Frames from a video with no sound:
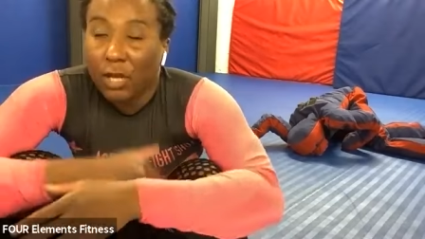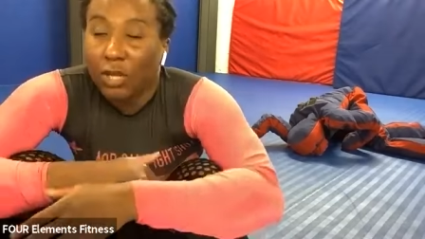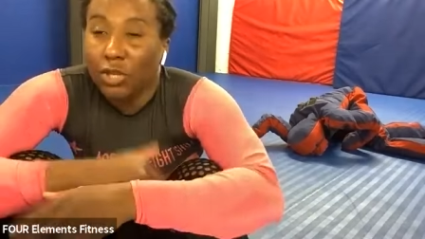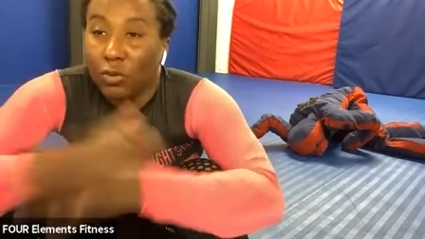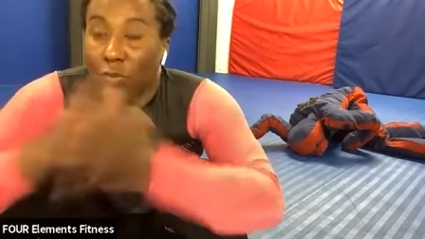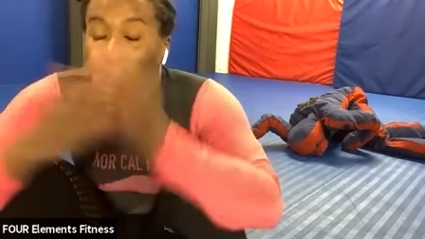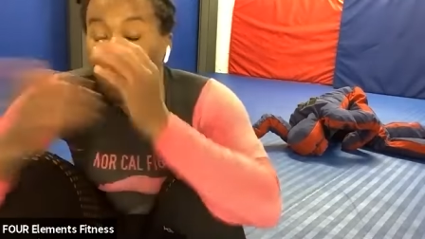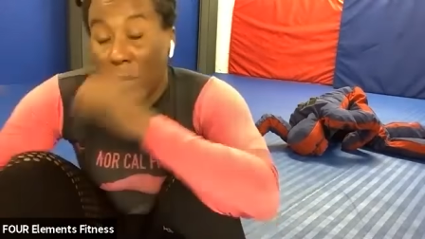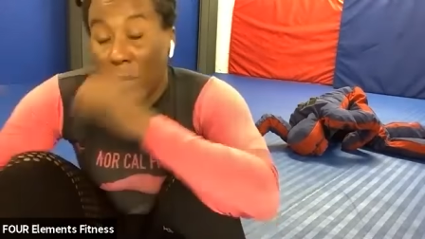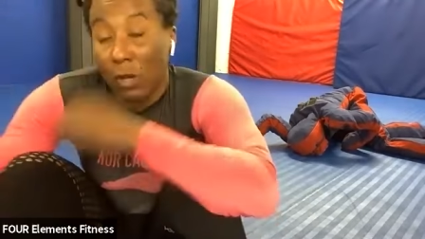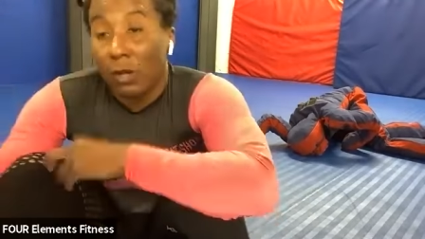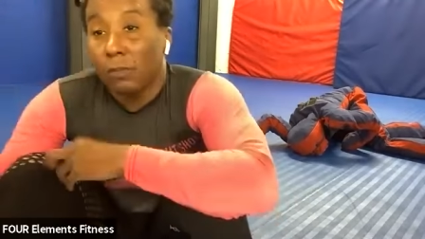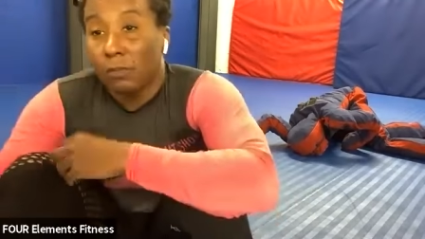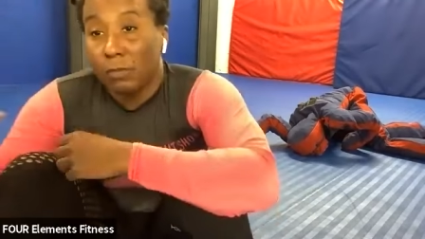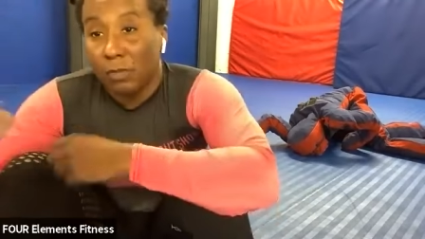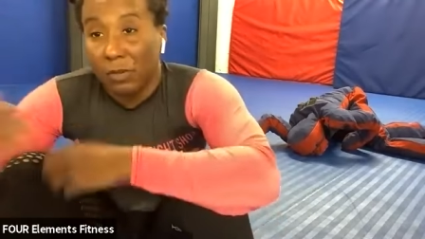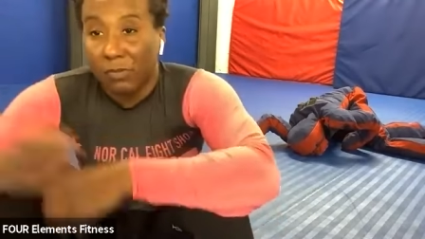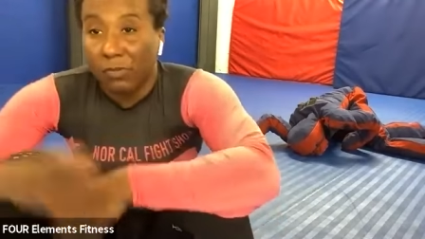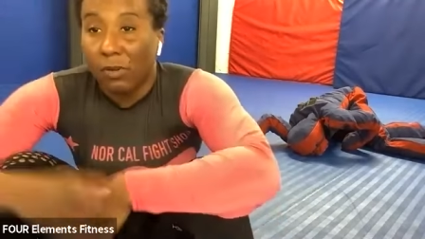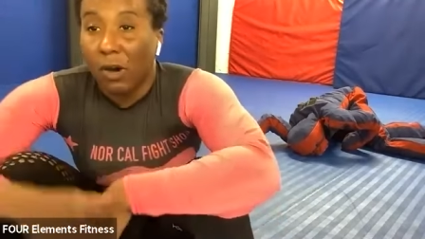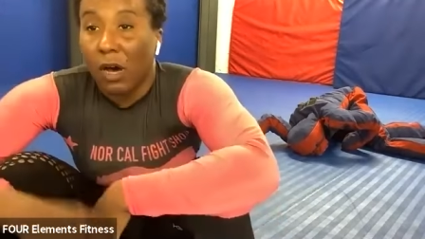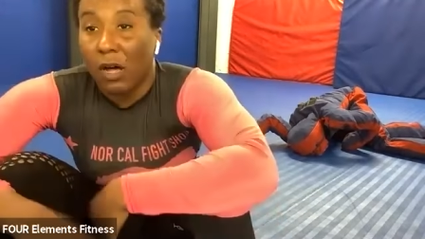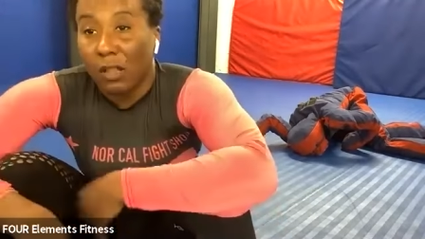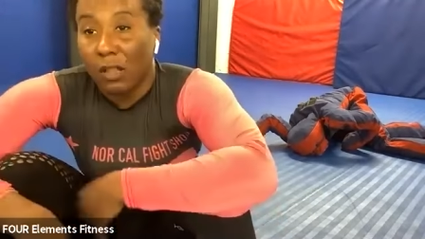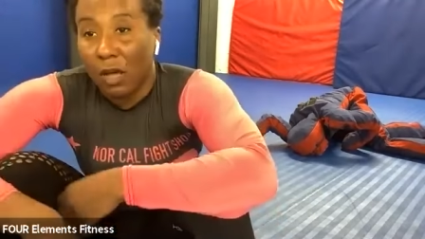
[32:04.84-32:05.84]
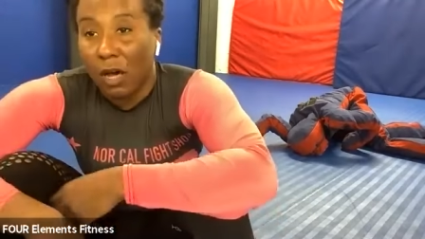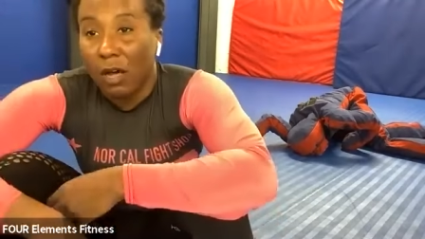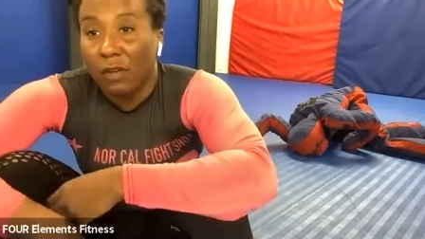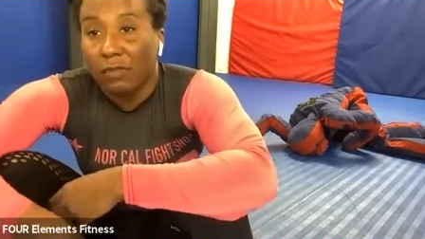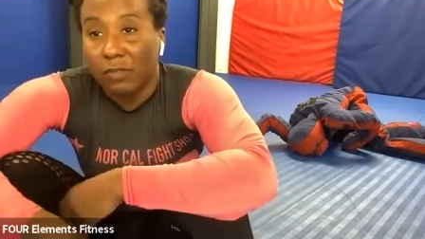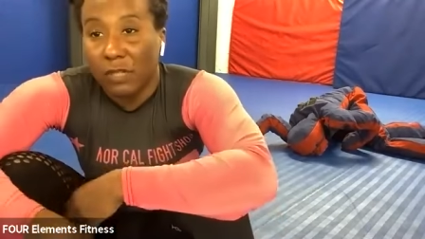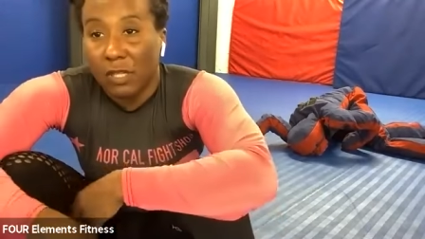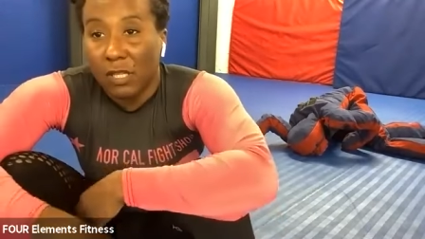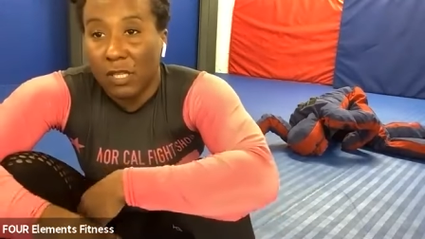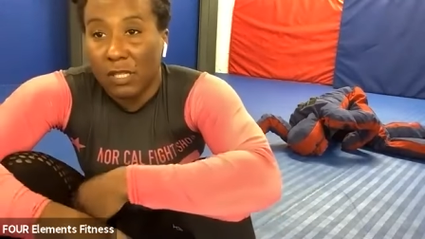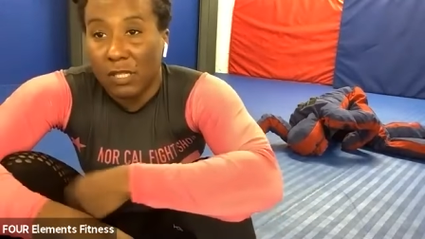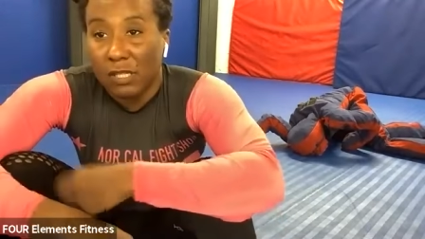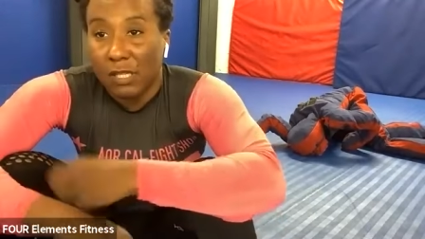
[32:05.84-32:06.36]
how you want them to fall off
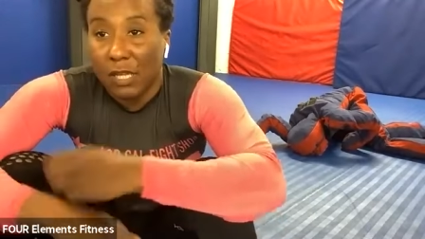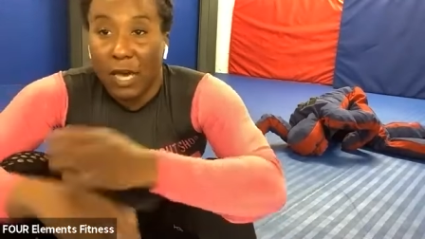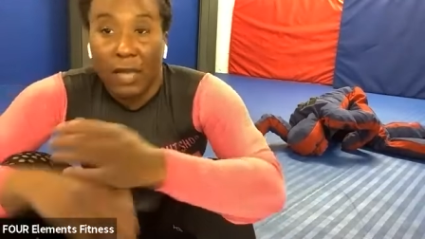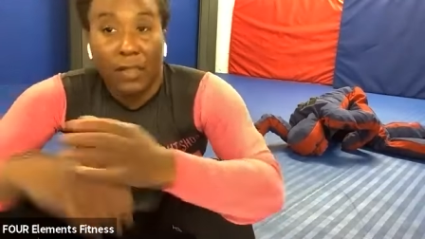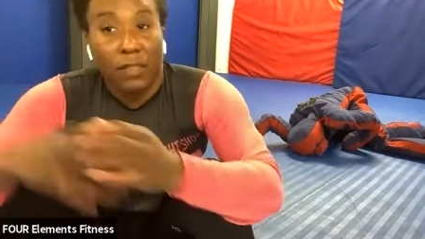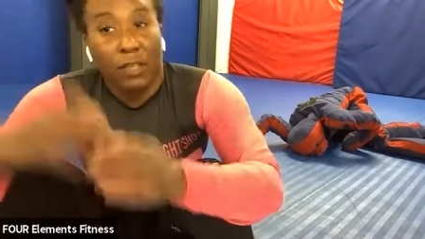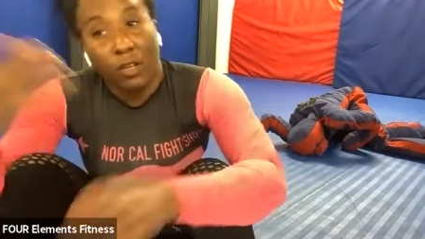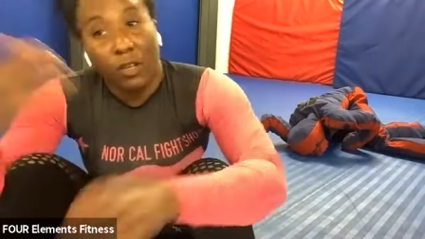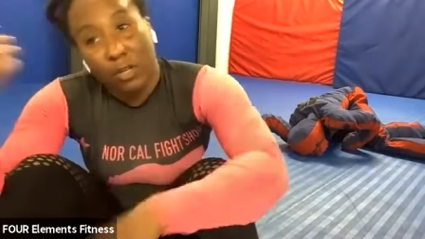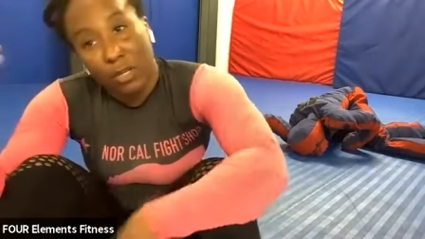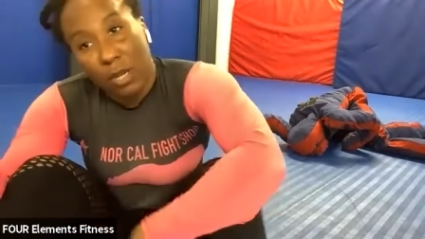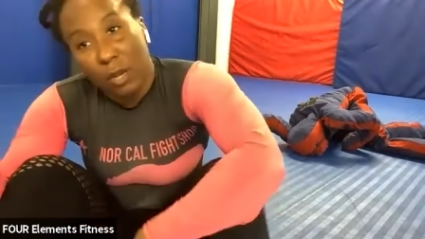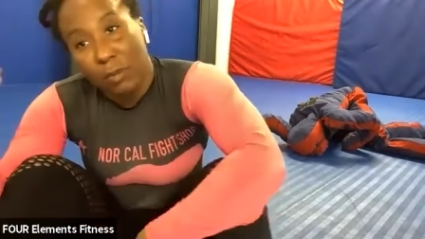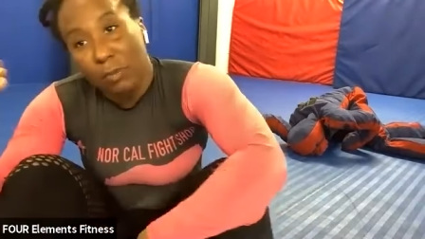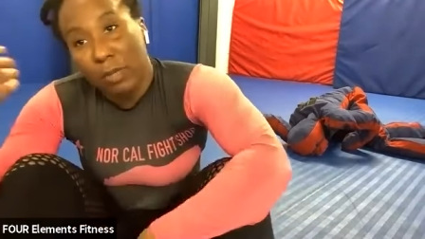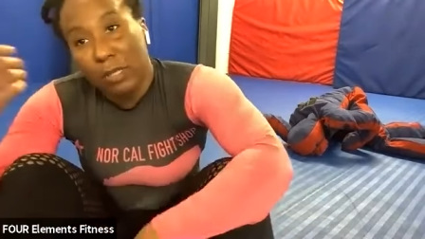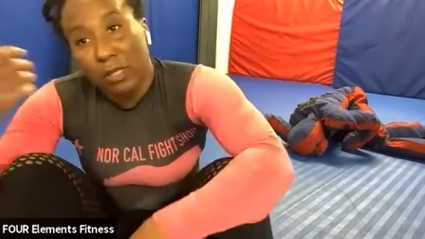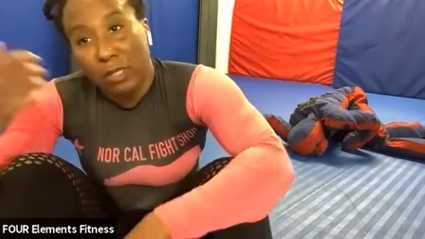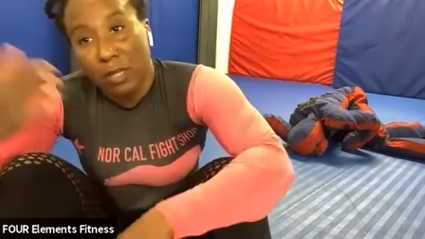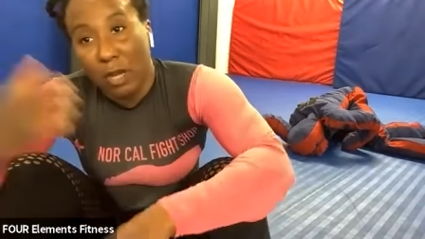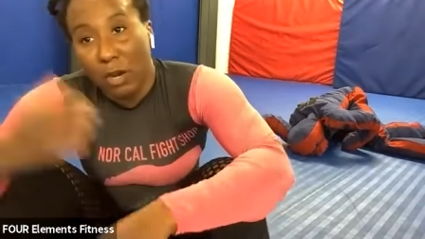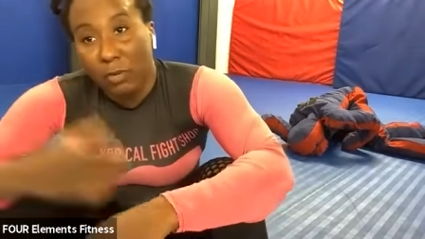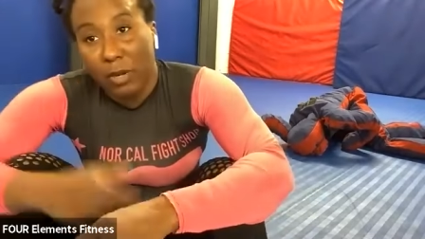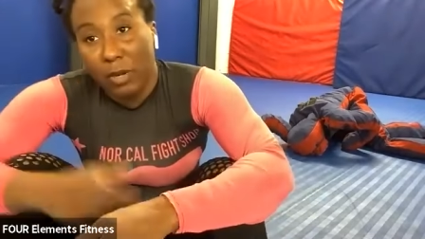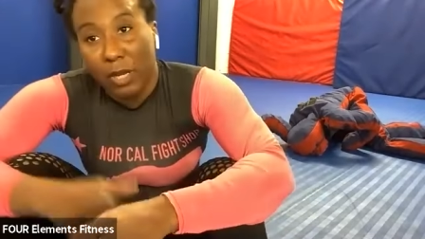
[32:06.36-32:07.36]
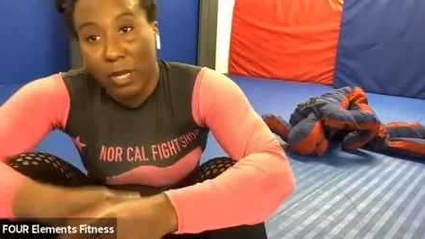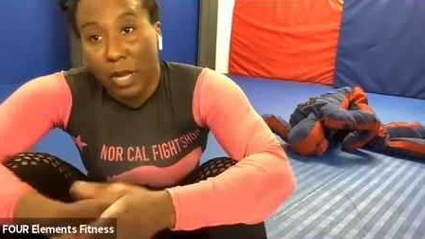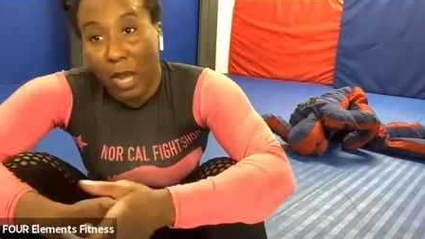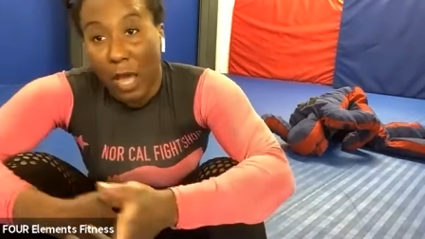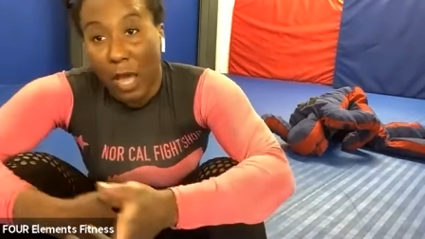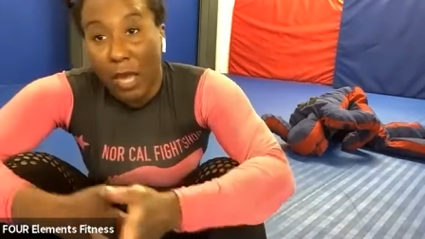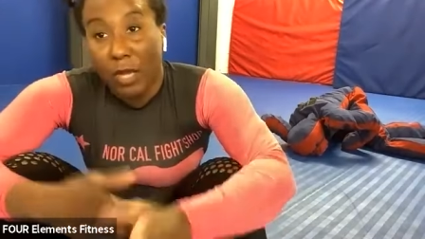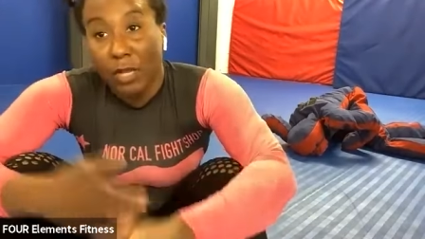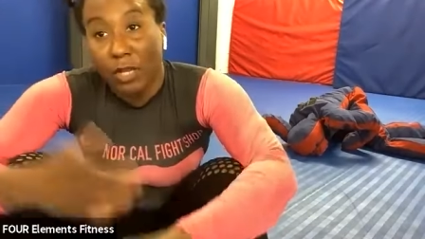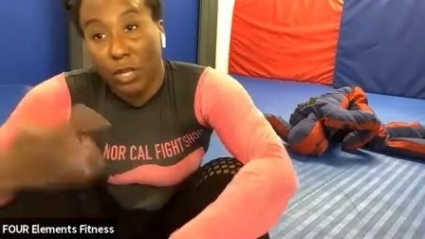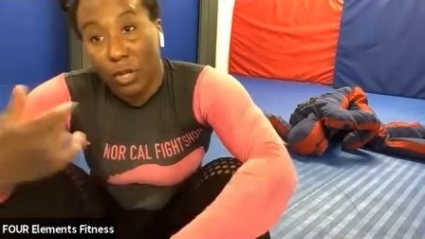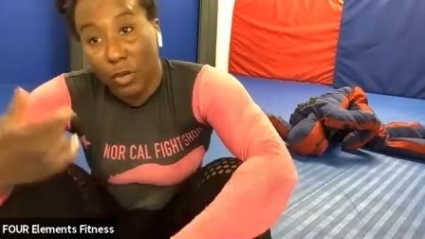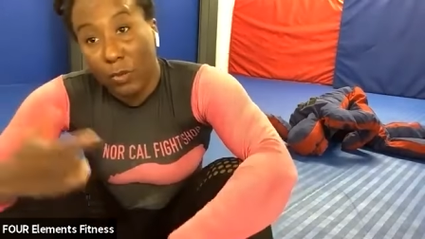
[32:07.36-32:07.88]
to the side. Your dummy's already
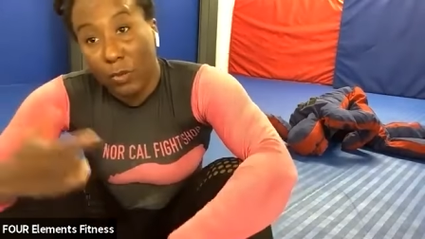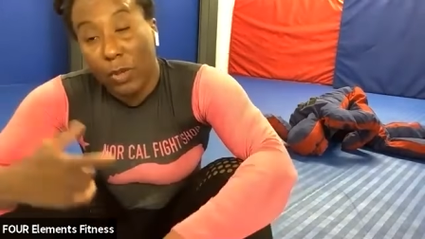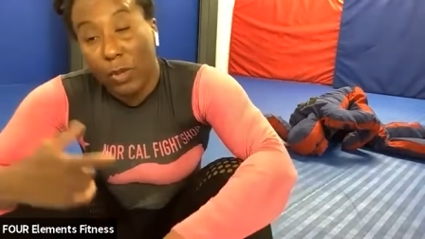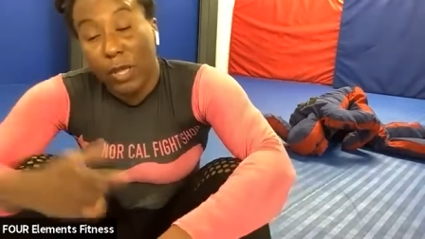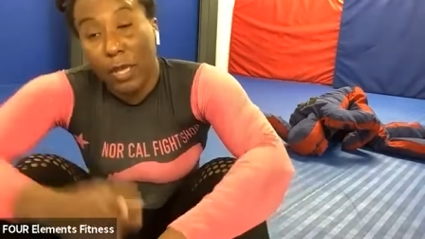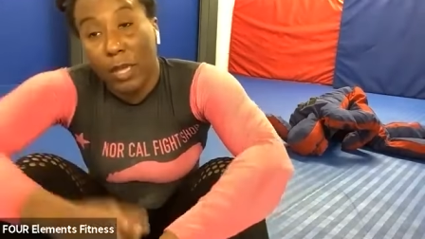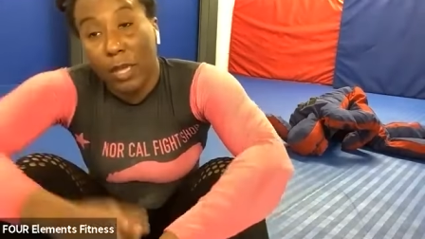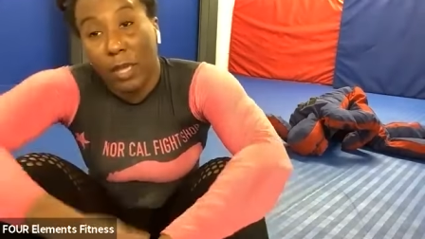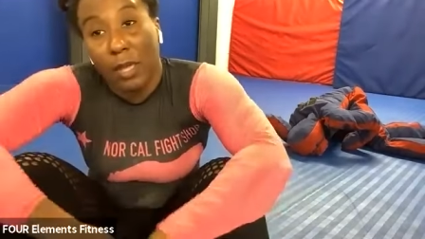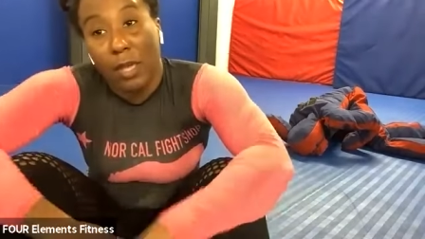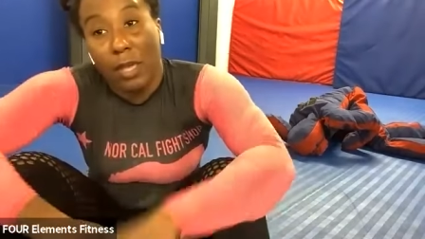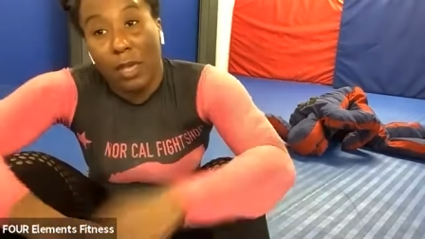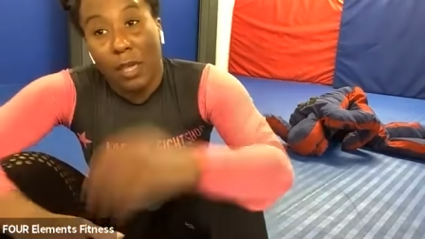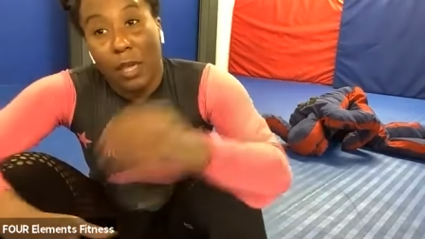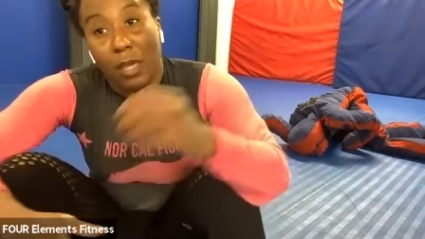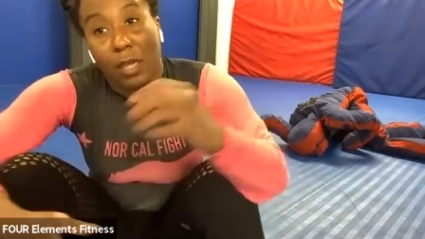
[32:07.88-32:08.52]
kind of doing it.